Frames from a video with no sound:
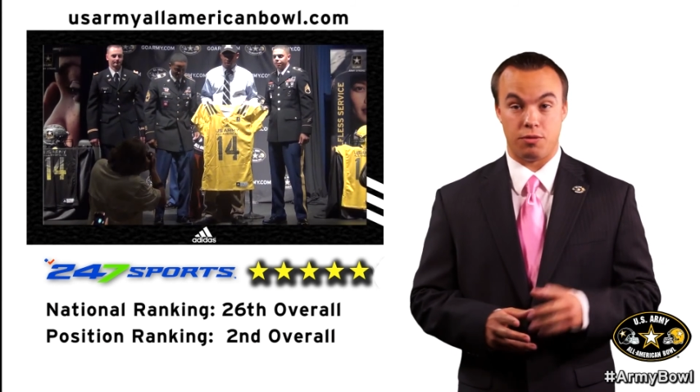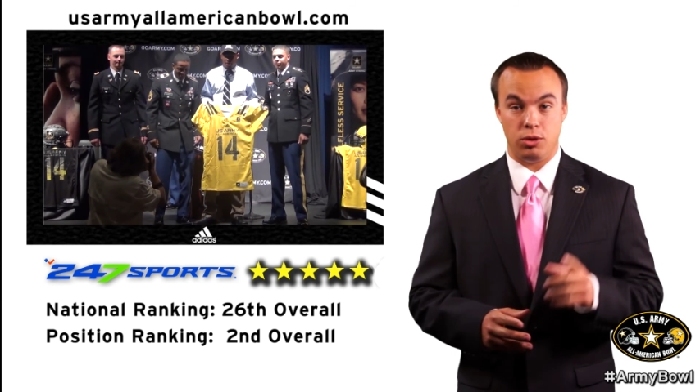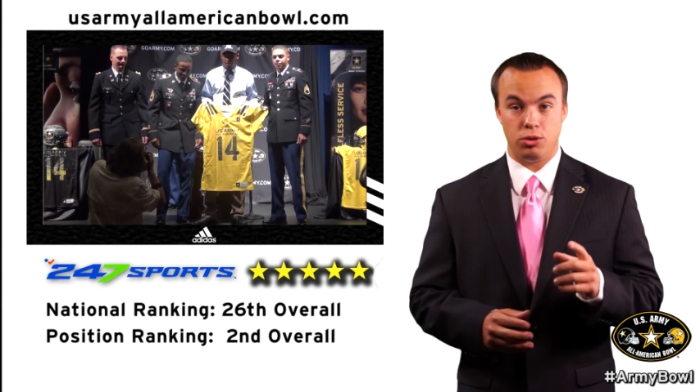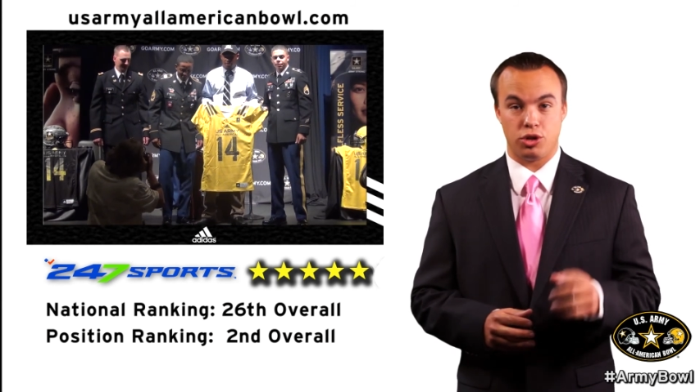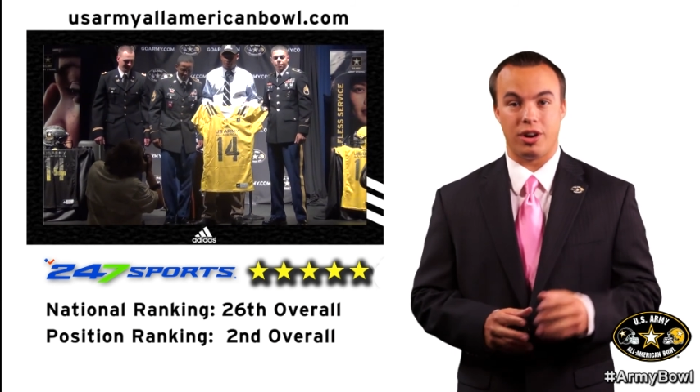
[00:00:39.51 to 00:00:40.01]
a
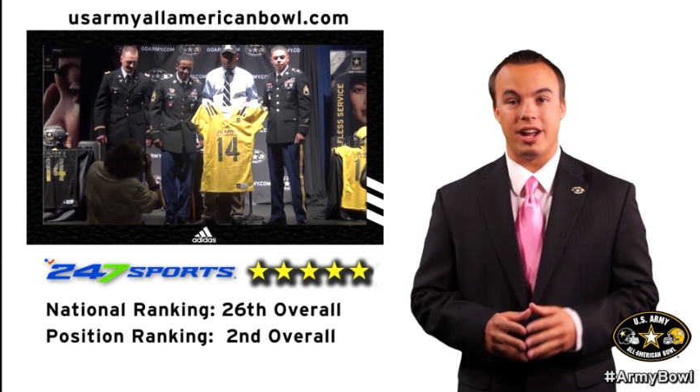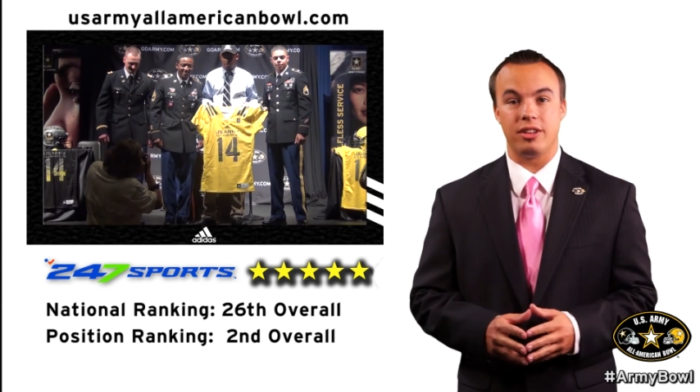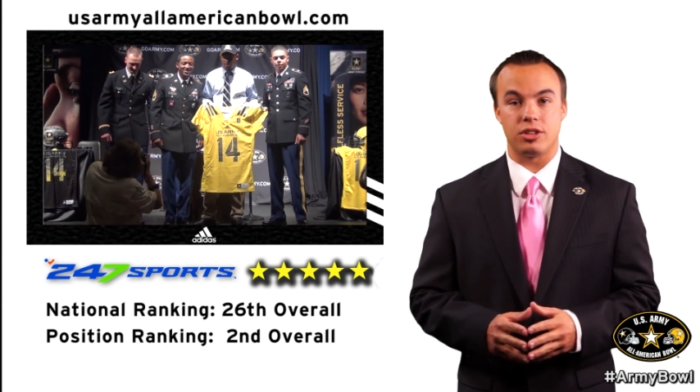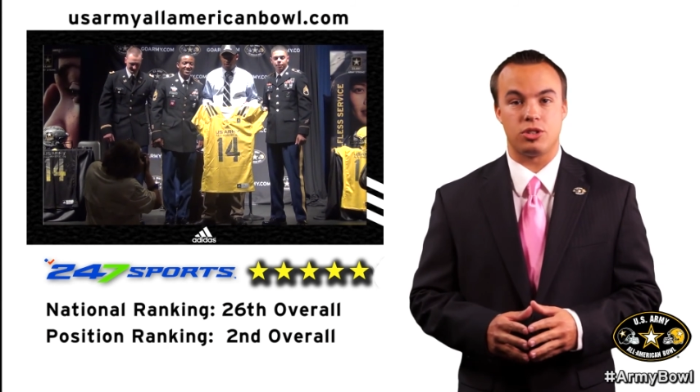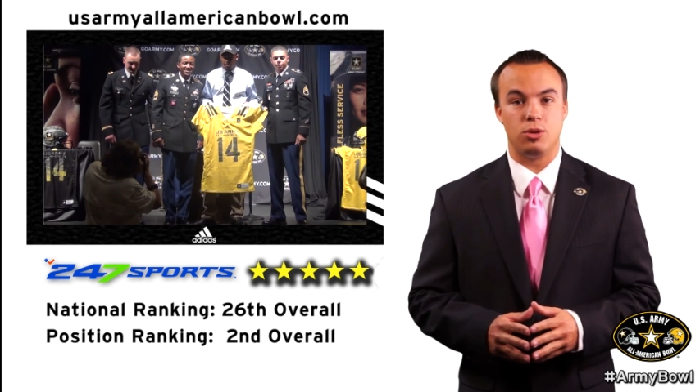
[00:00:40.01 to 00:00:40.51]
future
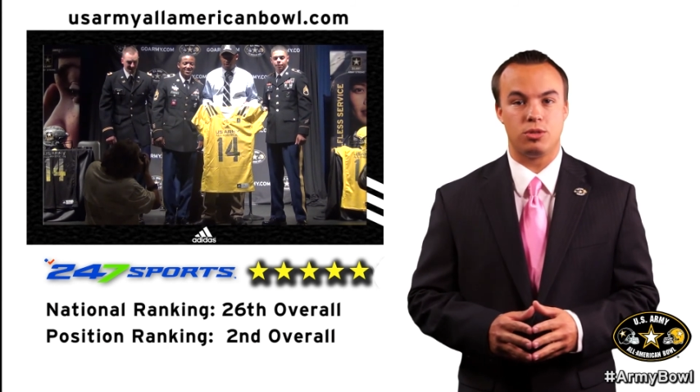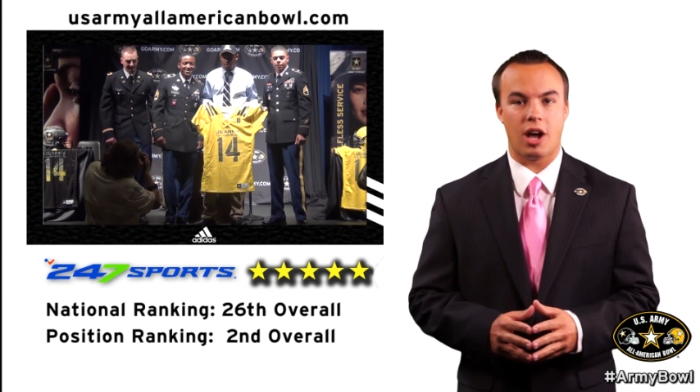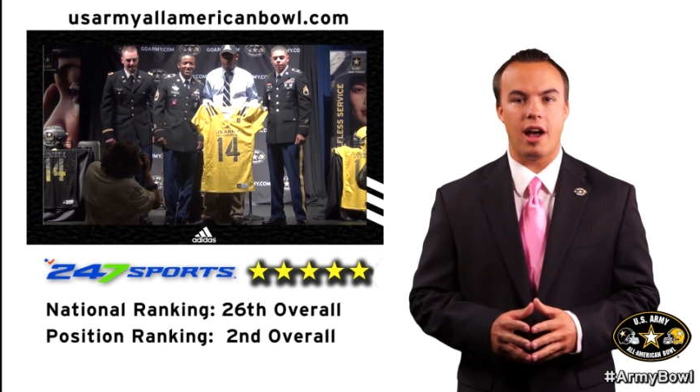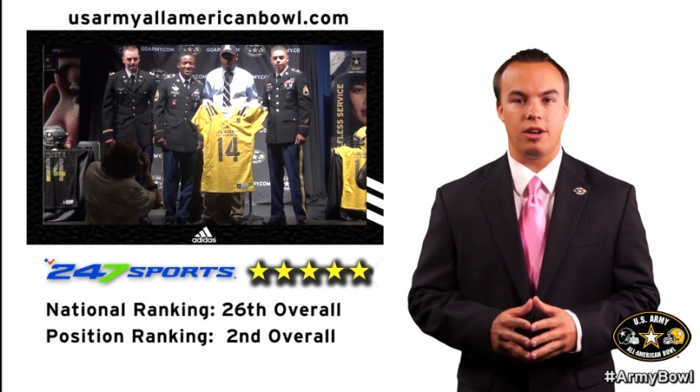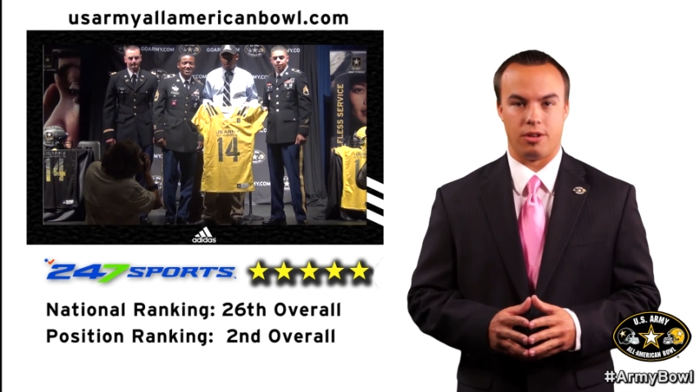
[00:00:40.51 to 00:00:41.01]
L S U
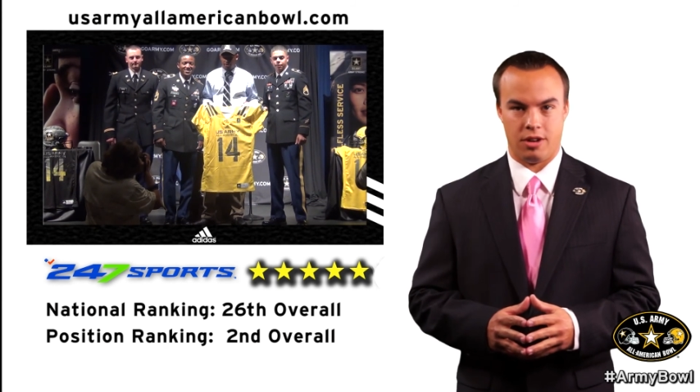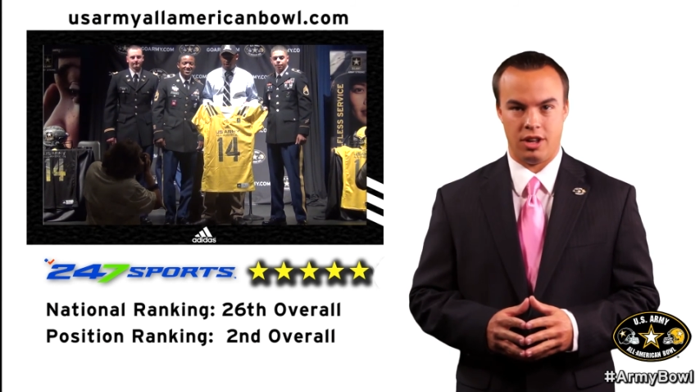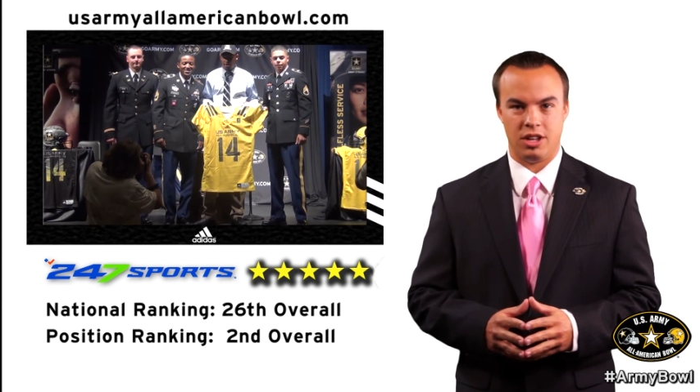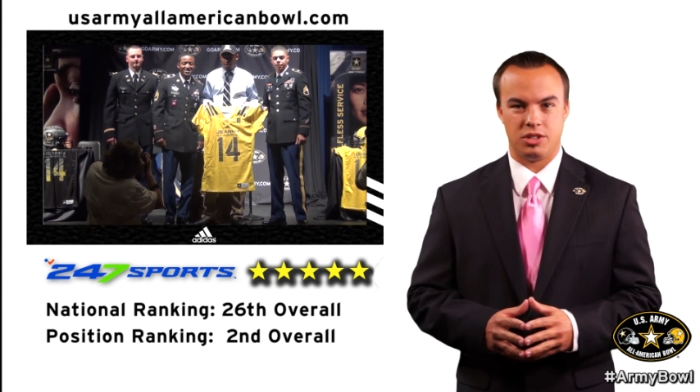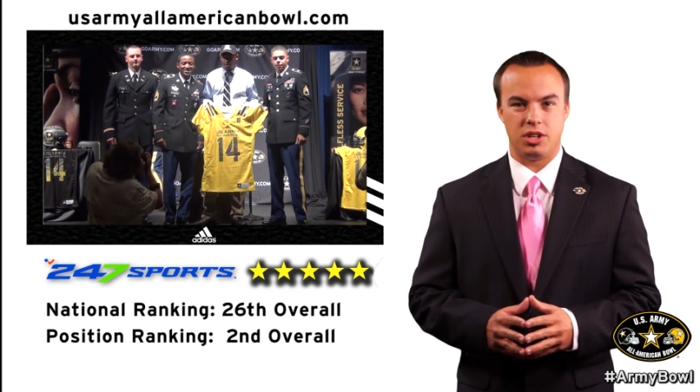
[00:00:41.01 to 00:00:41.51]
Tiger,
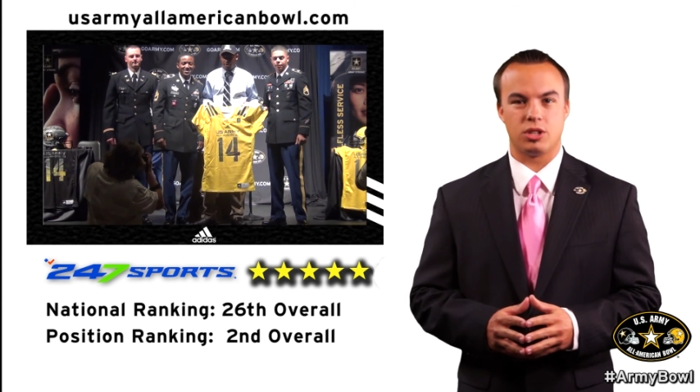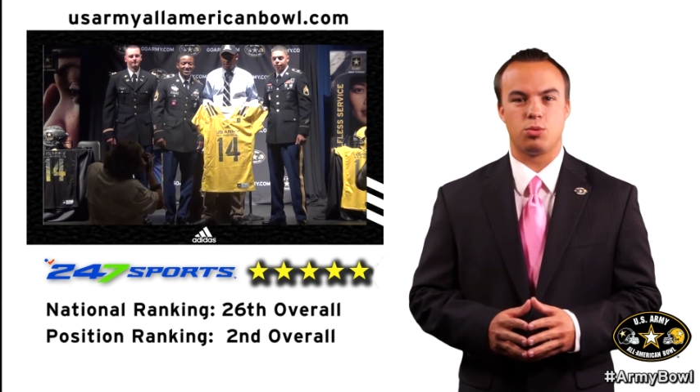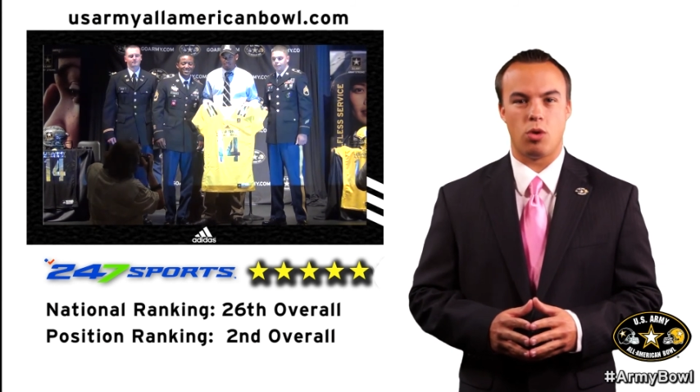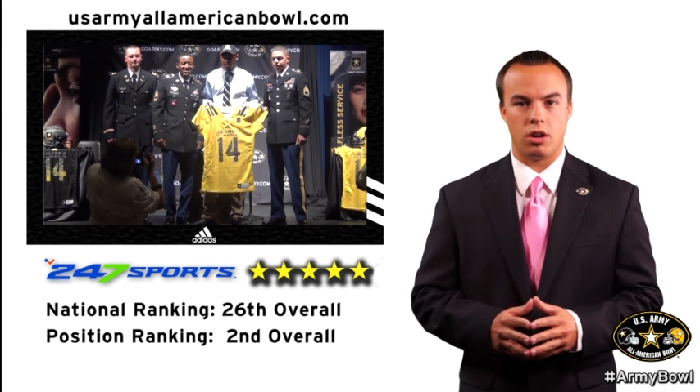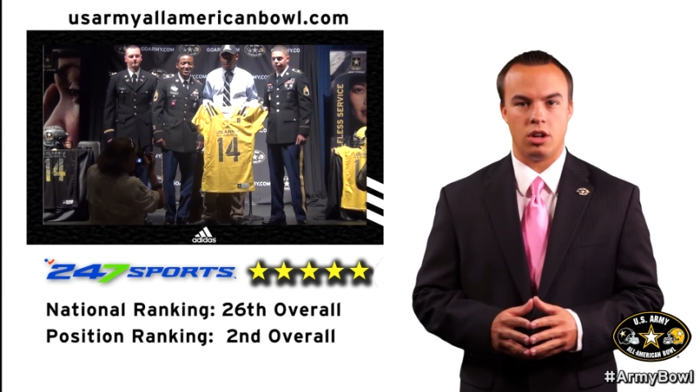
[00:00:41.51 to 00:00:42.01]
six foot one,